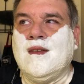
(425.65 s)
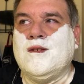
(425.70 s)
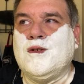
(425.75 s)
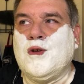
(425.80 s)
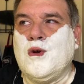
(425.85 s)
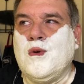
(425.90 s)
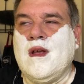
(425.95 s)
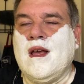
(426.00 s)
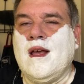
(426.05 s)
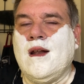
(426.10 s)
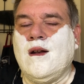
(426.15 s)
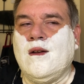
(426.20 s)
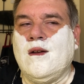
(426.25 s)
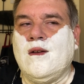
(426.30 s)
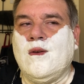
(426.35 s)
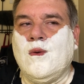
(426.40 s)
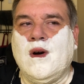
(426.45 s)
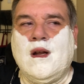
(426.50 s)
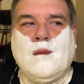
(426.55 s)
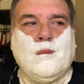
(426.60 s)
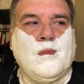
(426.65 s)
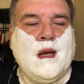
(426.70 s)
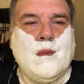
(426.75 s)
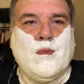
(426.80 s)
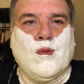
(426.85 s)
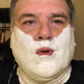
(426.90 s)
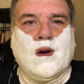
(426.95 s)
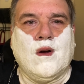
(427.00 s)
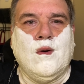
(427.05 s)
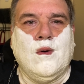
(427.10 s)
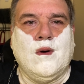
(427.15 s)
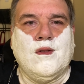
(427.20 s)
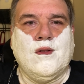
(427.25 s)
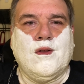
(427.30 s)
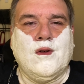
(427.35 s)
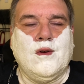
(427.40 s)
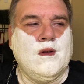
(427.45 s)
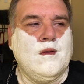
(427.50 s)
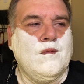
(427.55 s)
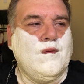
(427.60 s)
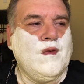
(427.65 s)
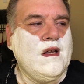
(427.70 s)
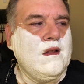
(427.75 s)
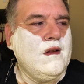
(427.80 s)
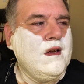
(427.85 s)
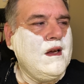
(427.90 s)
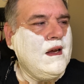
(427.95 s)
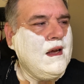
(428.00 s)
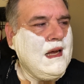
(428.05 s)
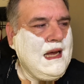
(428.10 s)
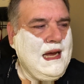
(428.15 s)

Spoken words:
tune in into what people are going through and feeling.